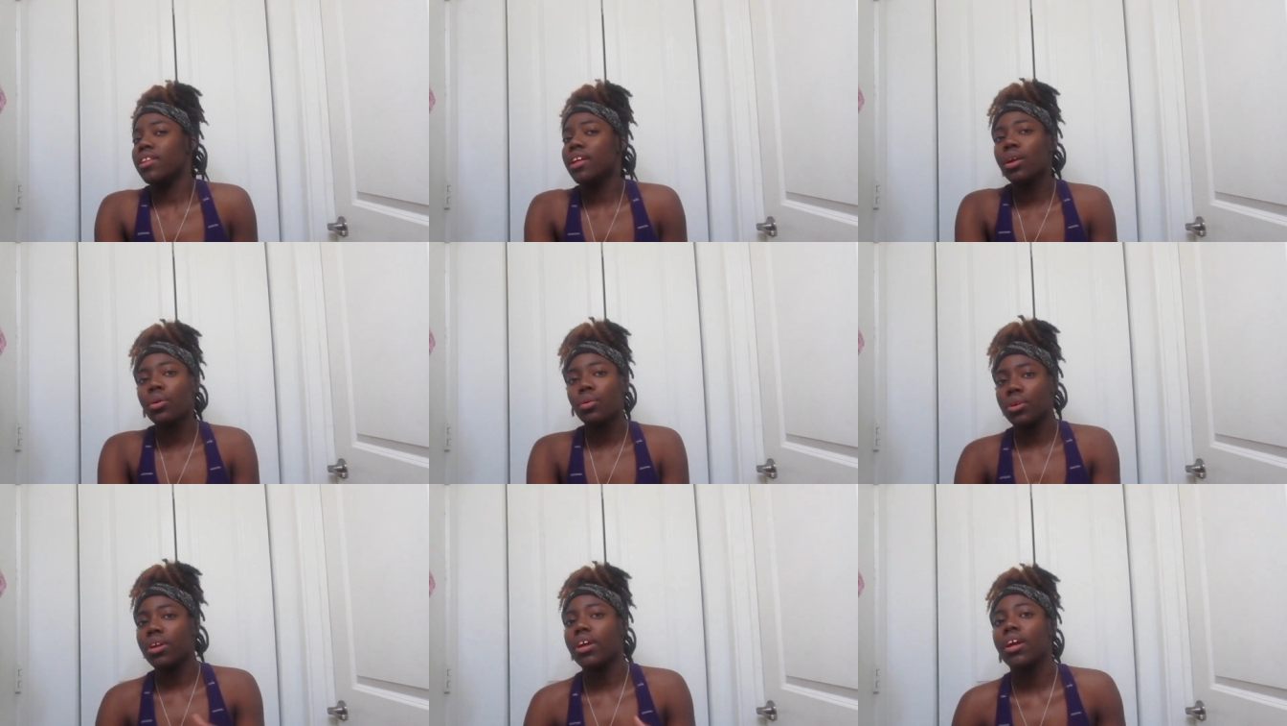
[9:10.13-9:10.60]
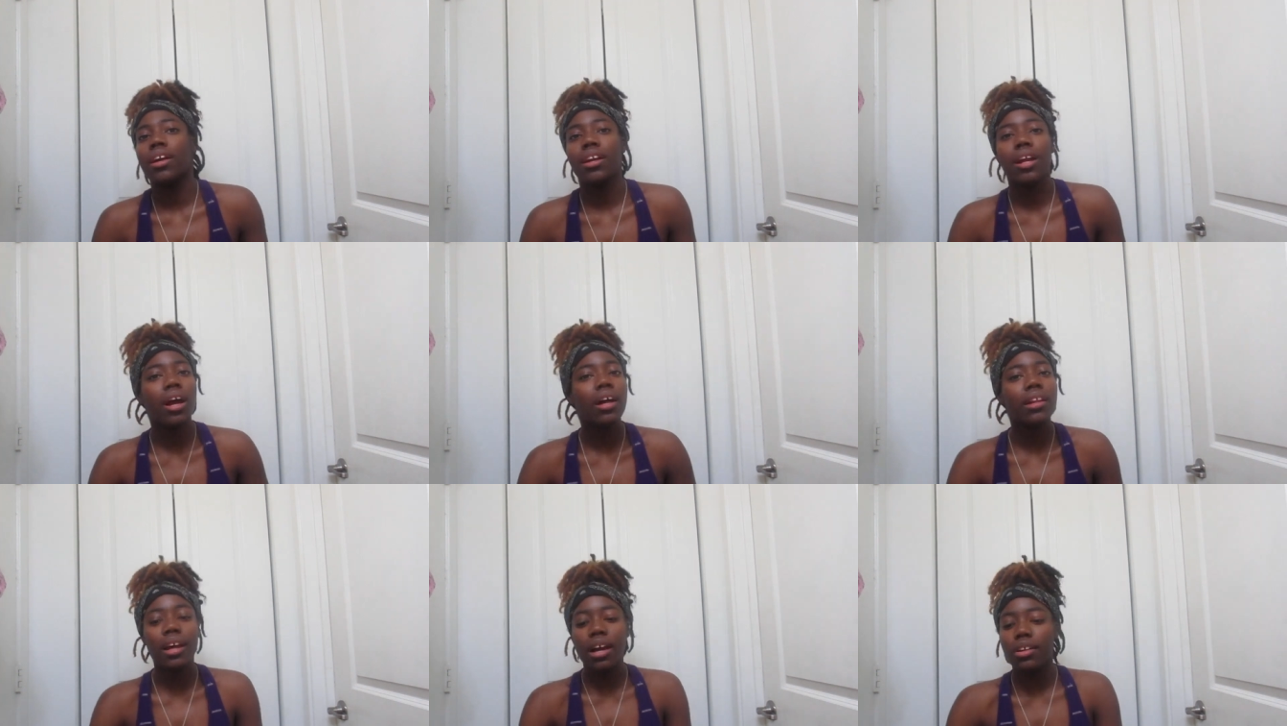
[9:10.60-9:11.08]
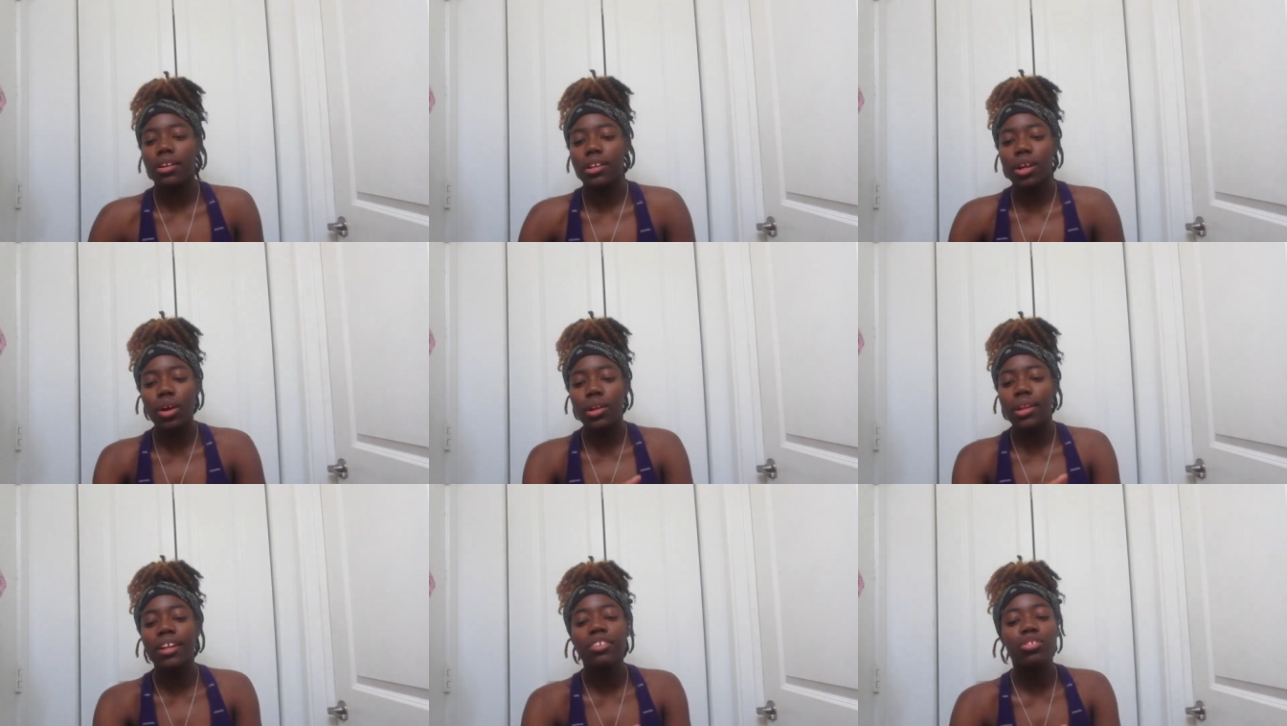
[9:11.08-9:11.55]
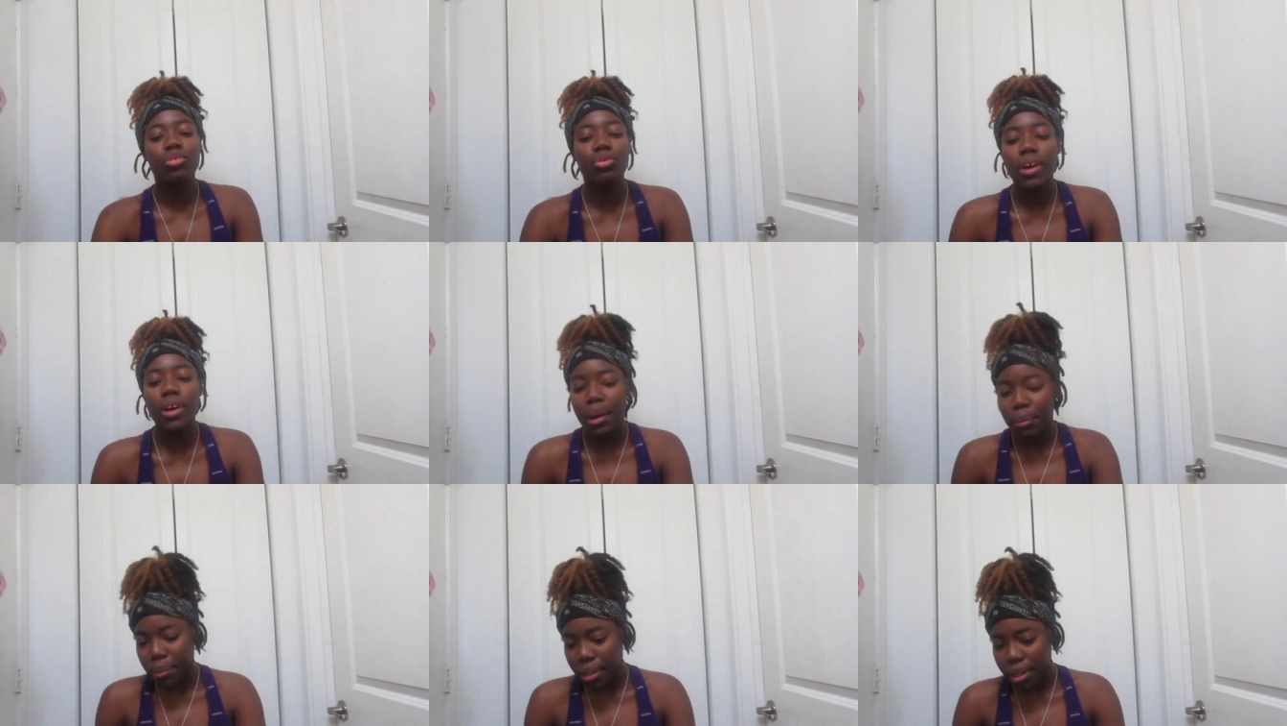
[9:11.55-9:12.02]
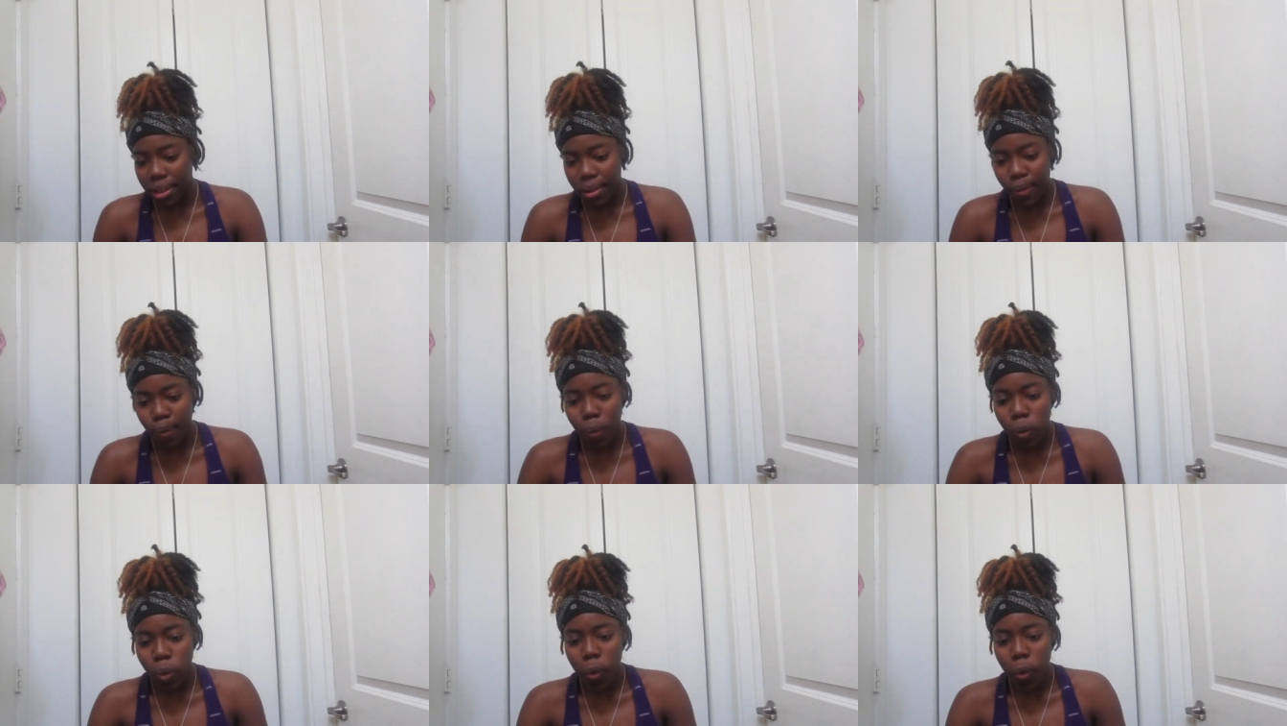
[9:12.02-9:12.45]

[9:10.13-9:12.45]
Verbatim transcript: They don't care. They'll they'll let you come in